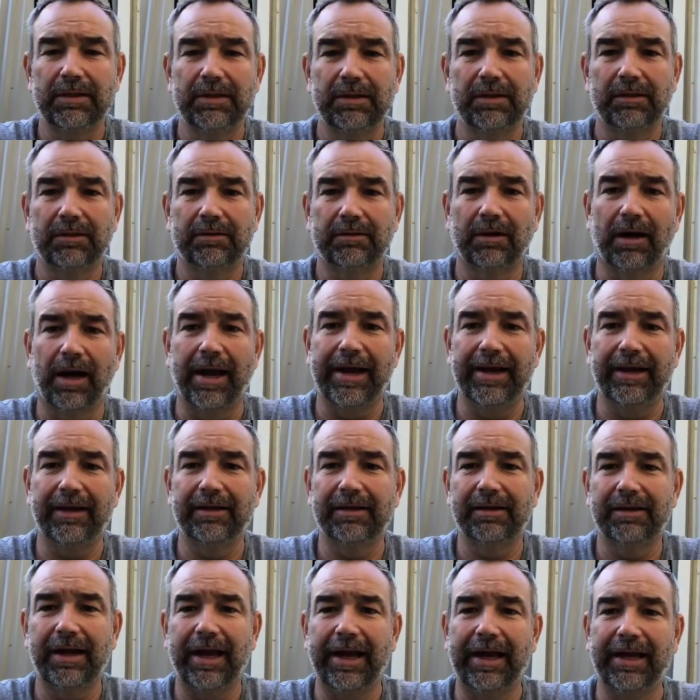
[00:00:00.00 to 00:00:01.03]
Right,
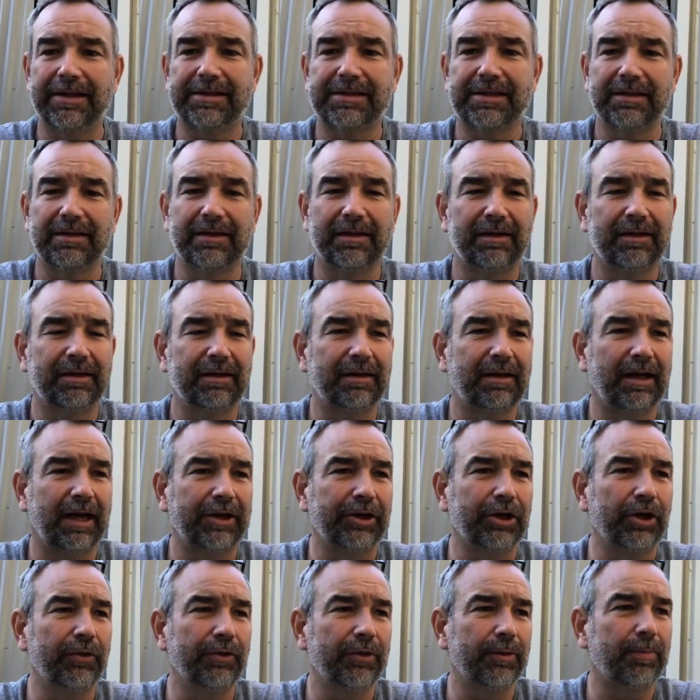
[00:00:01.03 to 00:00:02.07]
Hansen, I
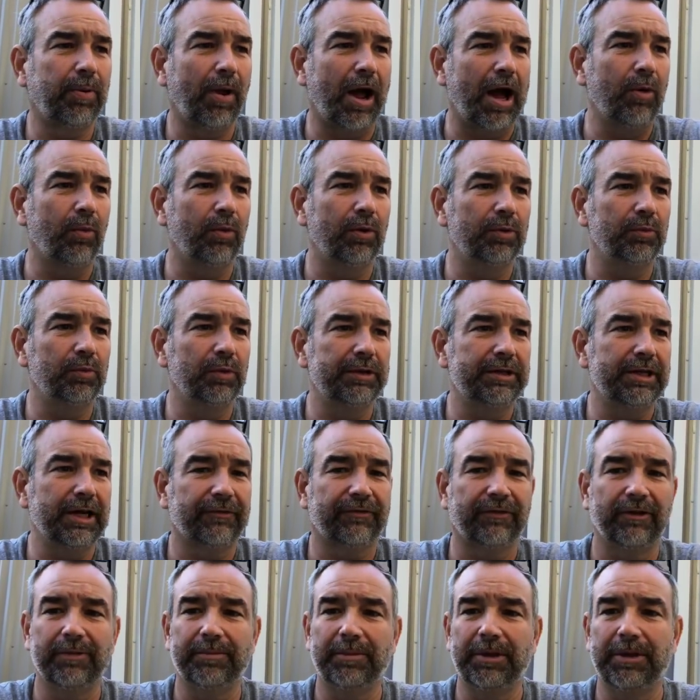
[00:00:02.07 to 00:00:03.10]
know the plywood would
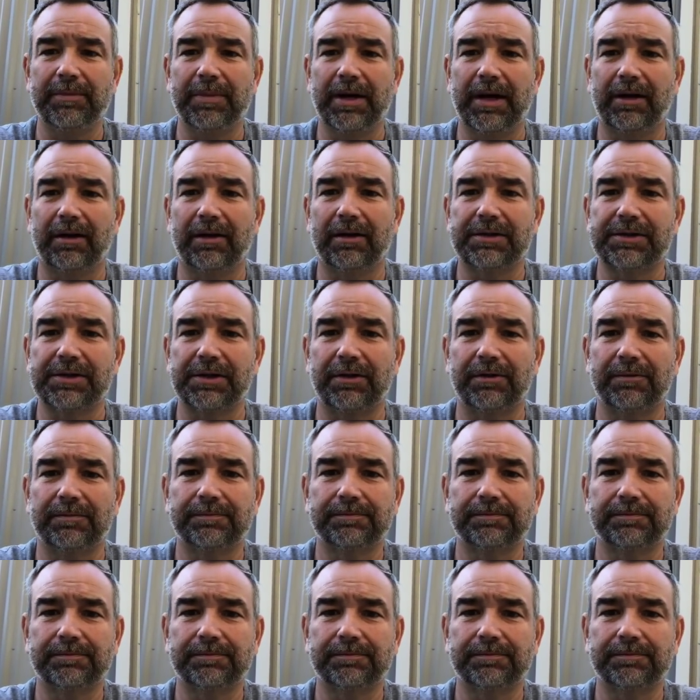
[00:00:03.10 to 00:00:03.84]
definitely be better, so.